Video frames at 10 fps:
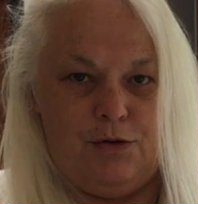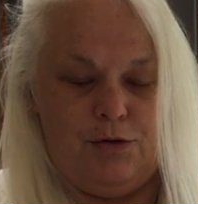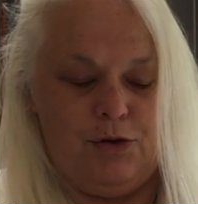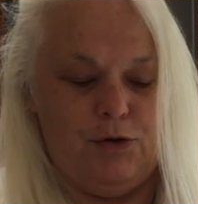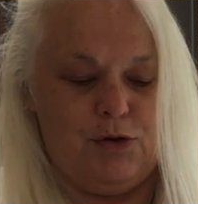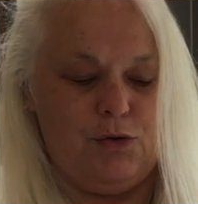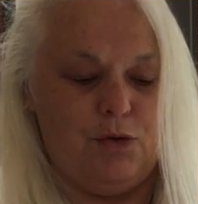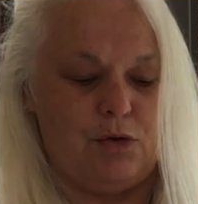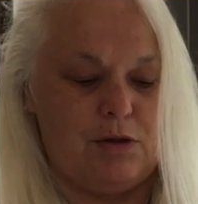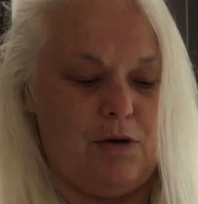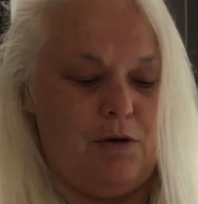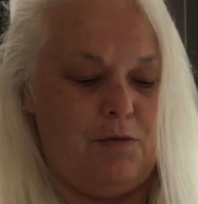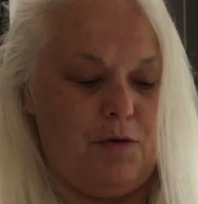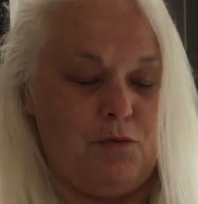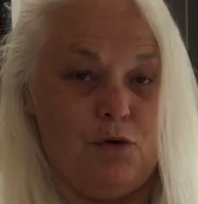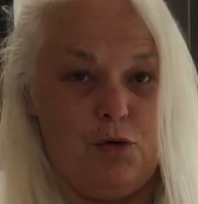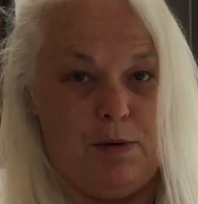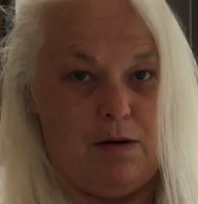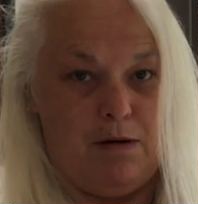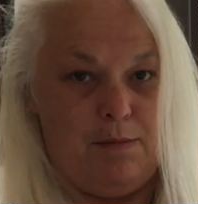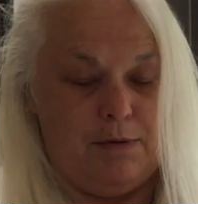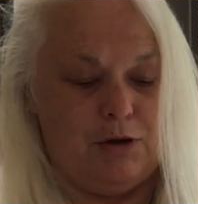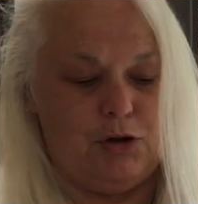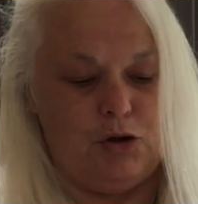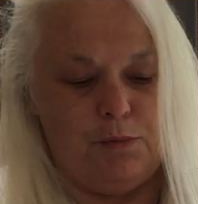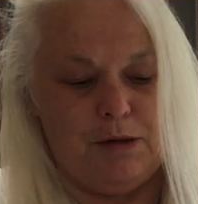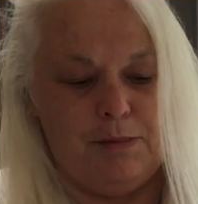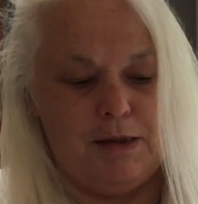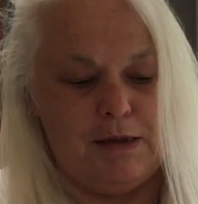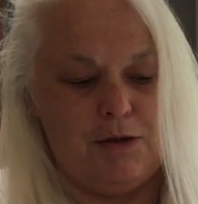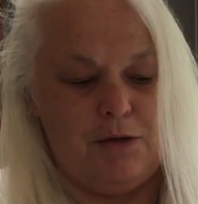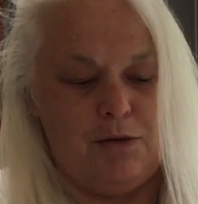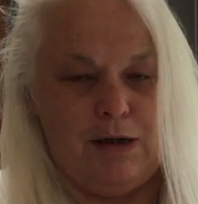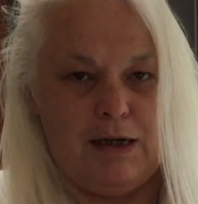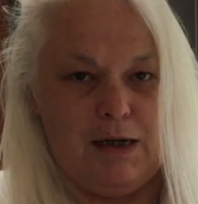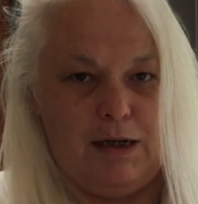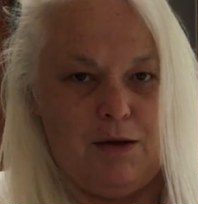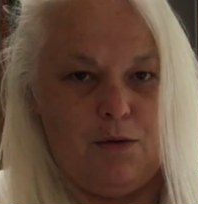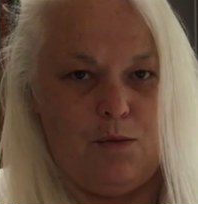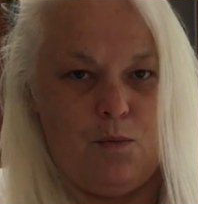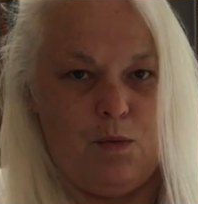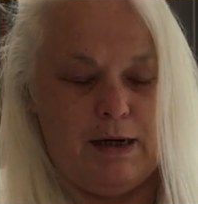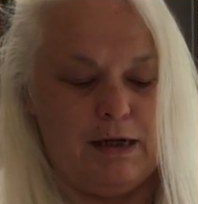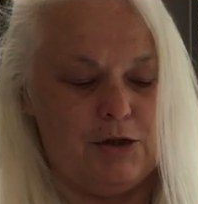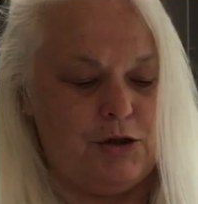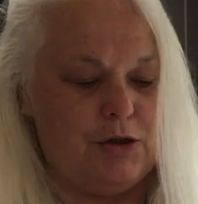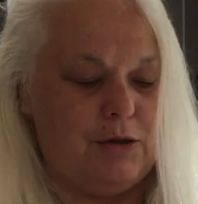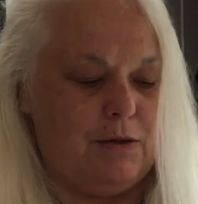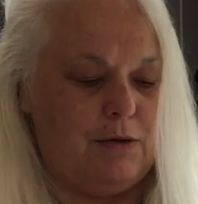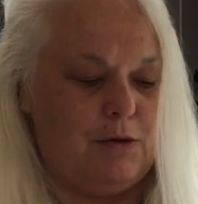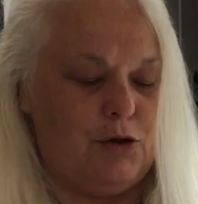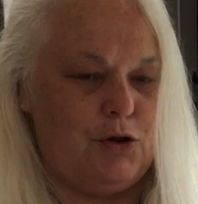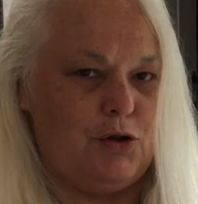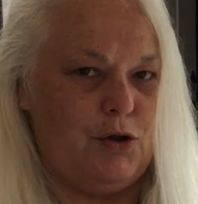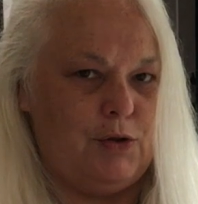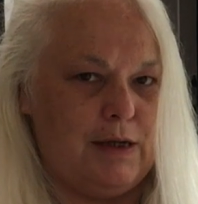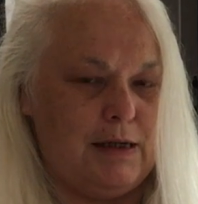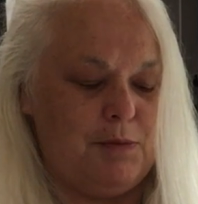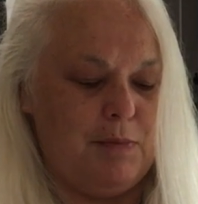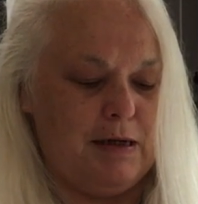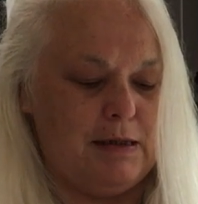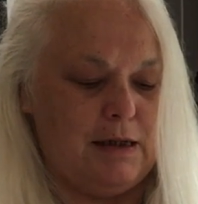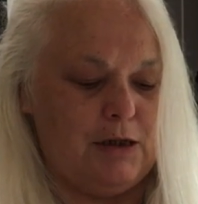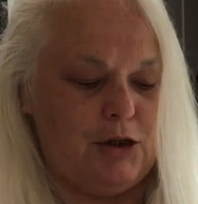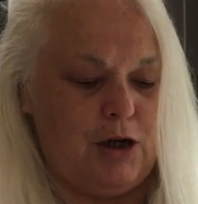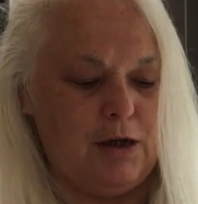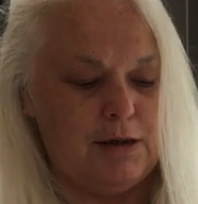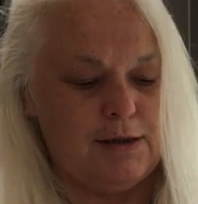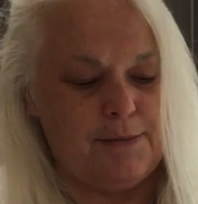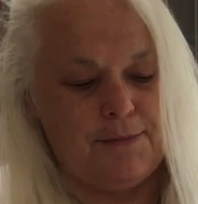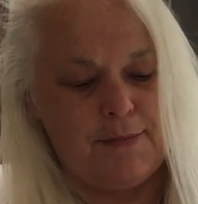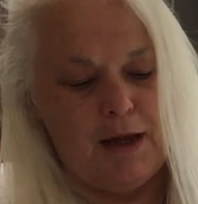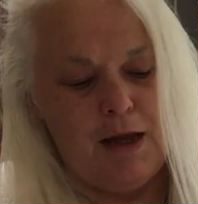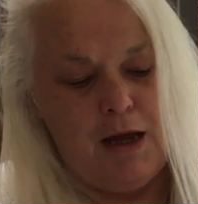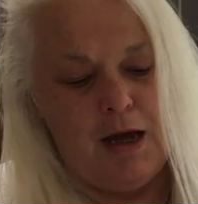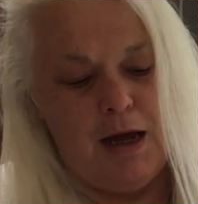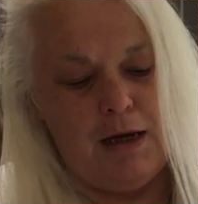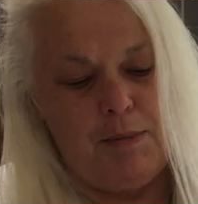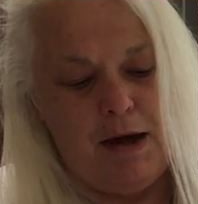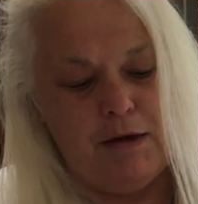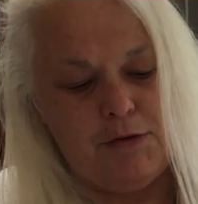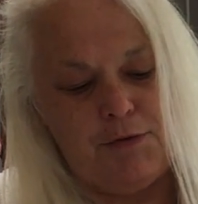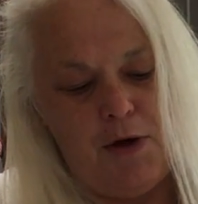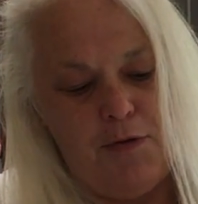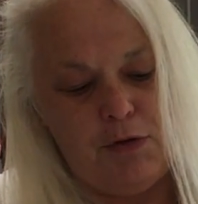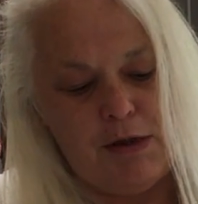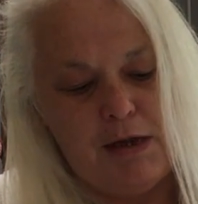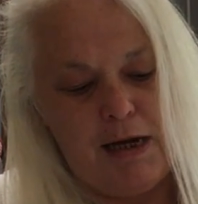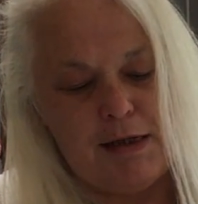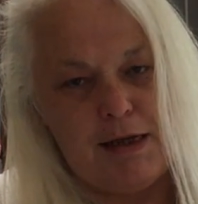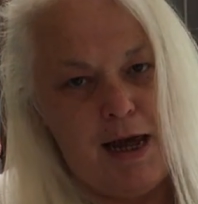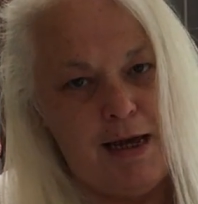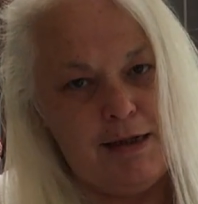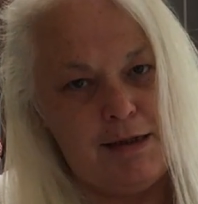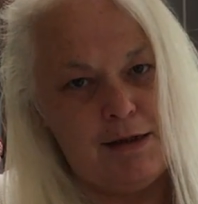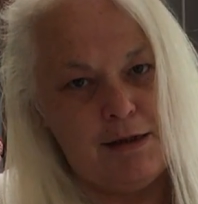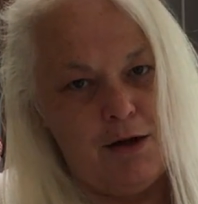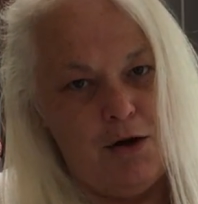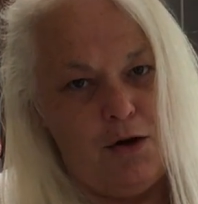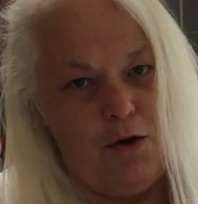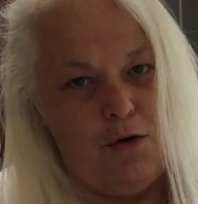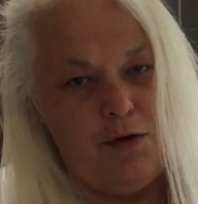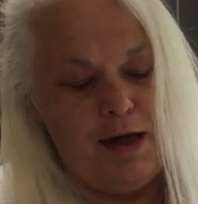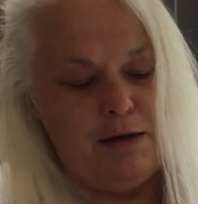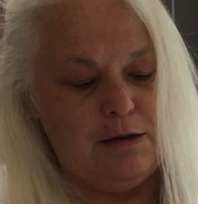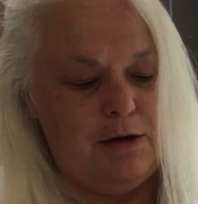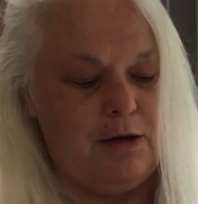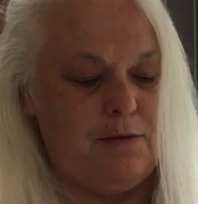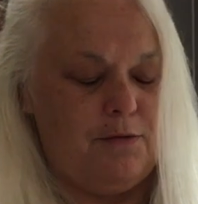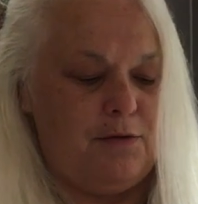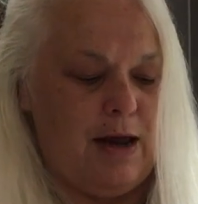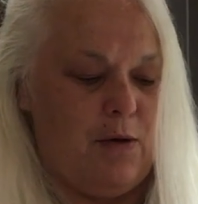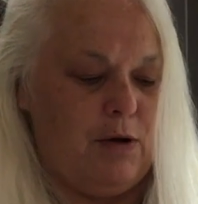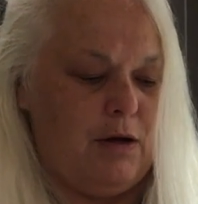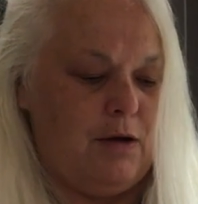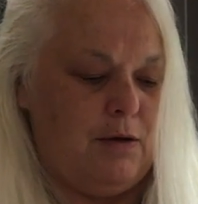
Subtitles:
2 stalks of rhubarb chopped up into little 1 inch, 2 centimetre chunks, and about 5 or 6 heads of elderflower